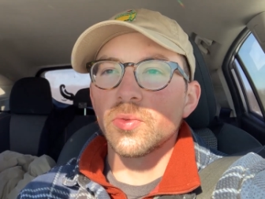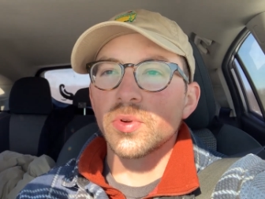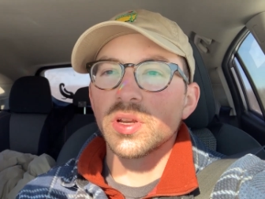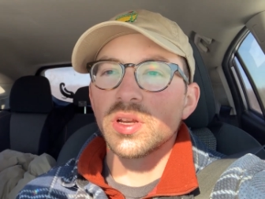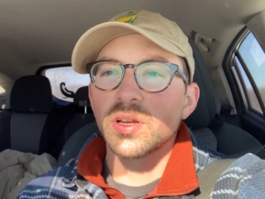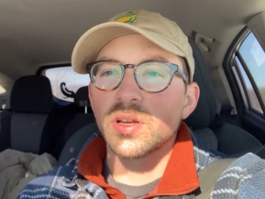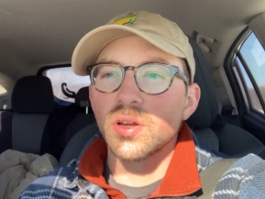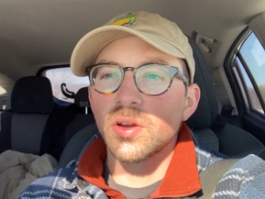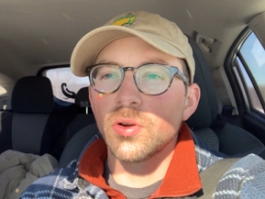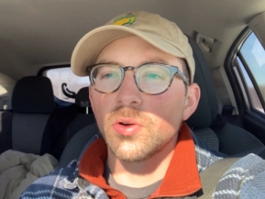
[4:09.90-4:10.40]
We're
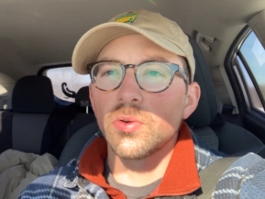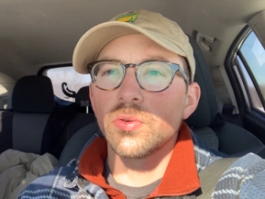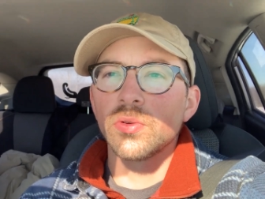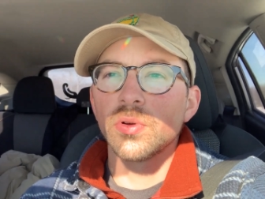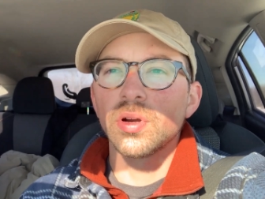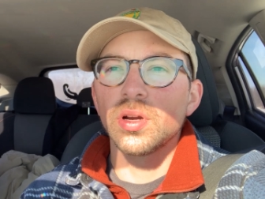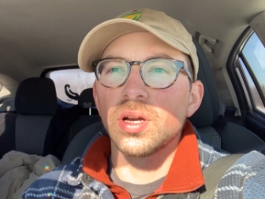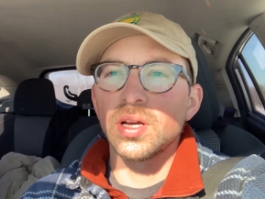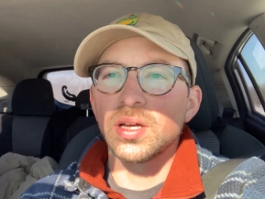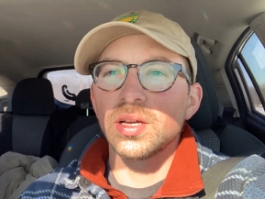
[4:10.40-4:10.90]
gonna go
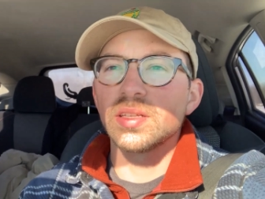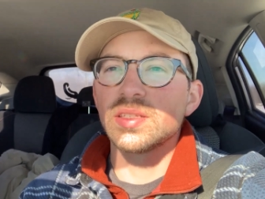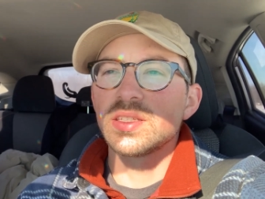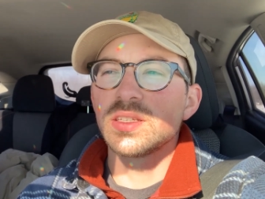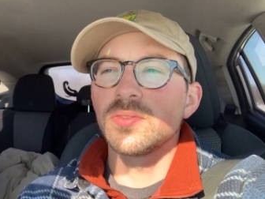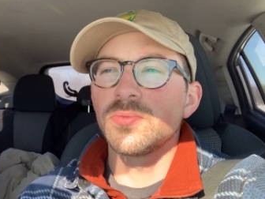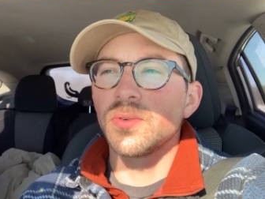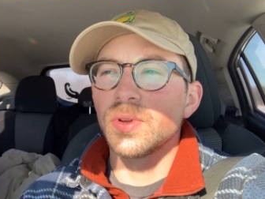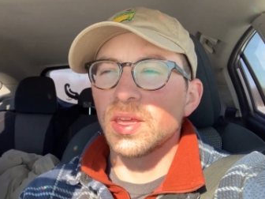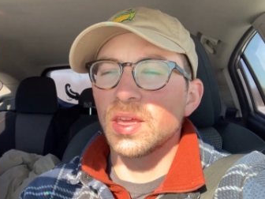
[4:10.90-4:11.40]
uh,
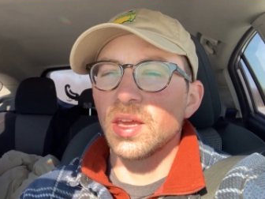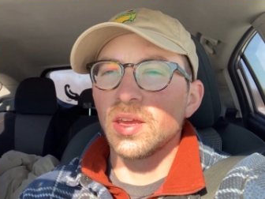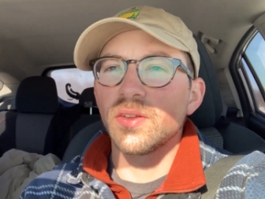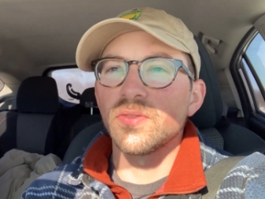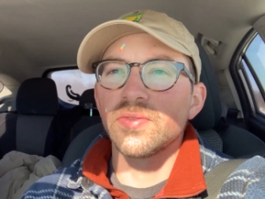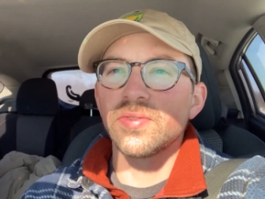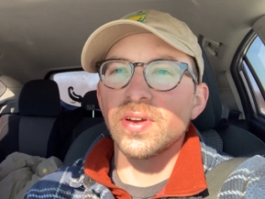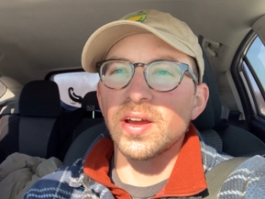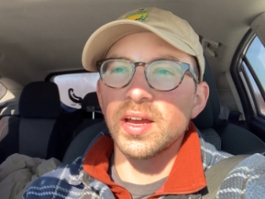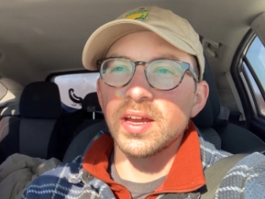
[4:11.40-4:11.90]
see if we
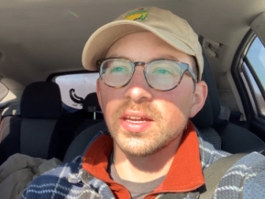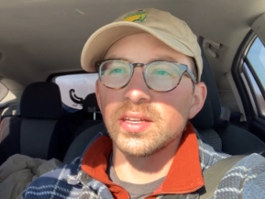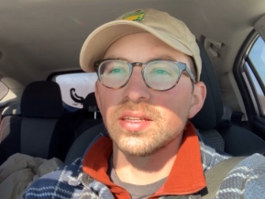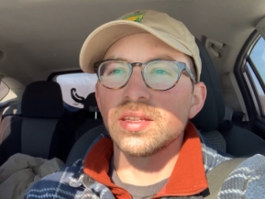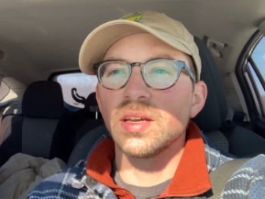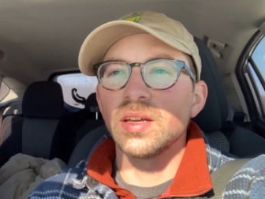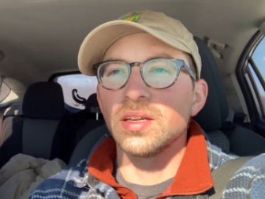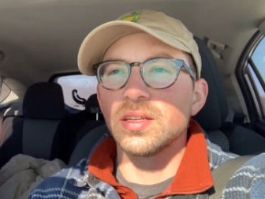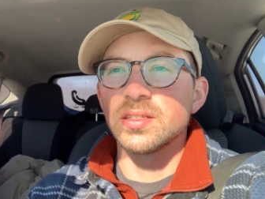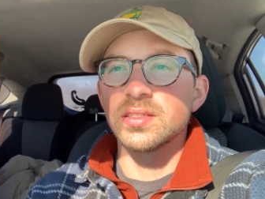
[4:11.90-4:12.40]
can't
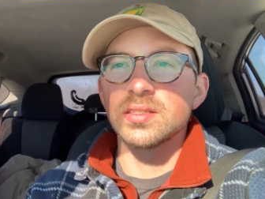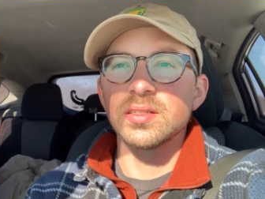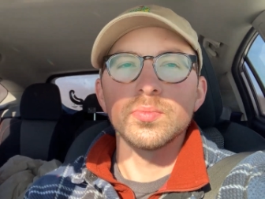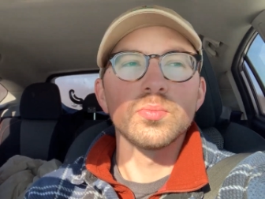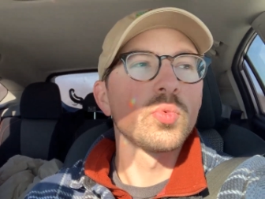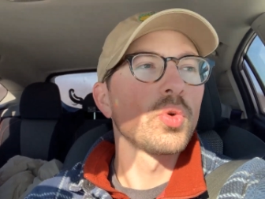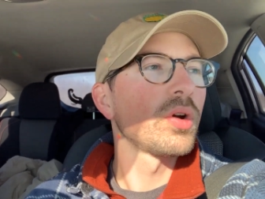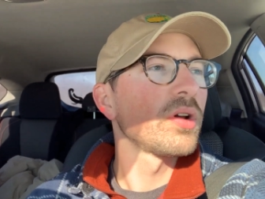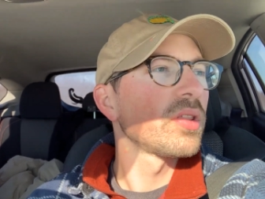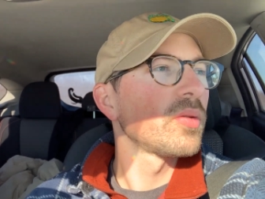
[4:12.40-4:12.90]
find some
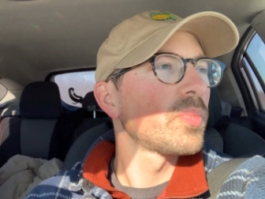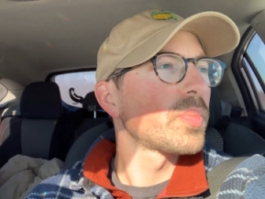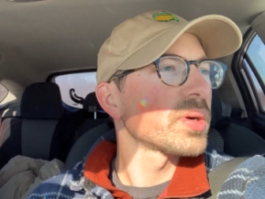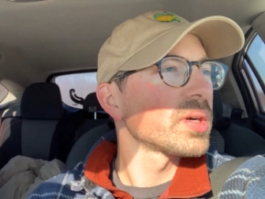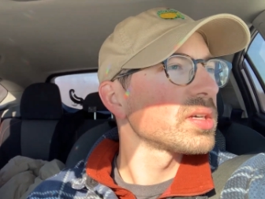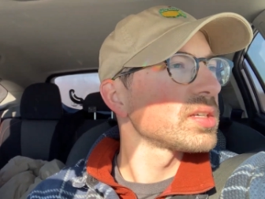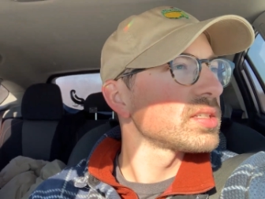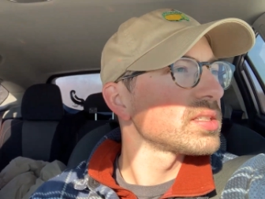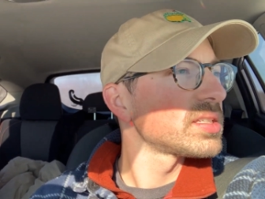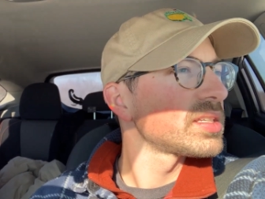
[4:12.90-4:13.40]
more of the
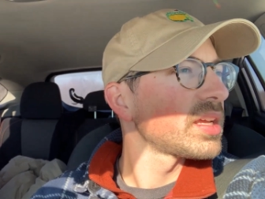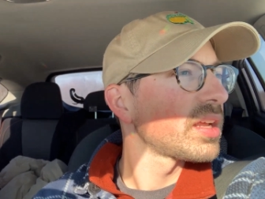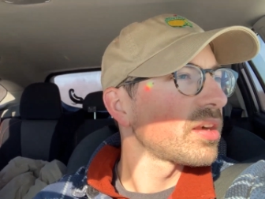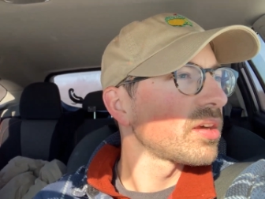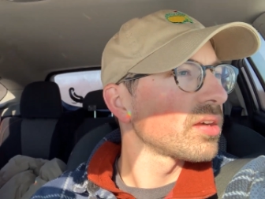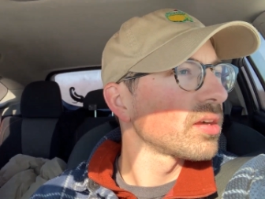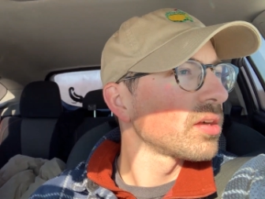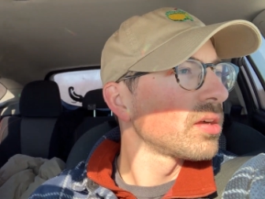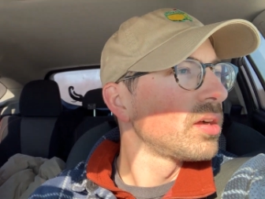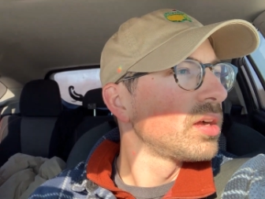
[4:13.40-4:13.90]
birds that
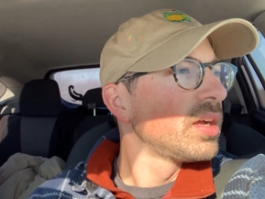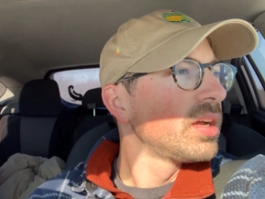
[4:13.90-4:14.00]
are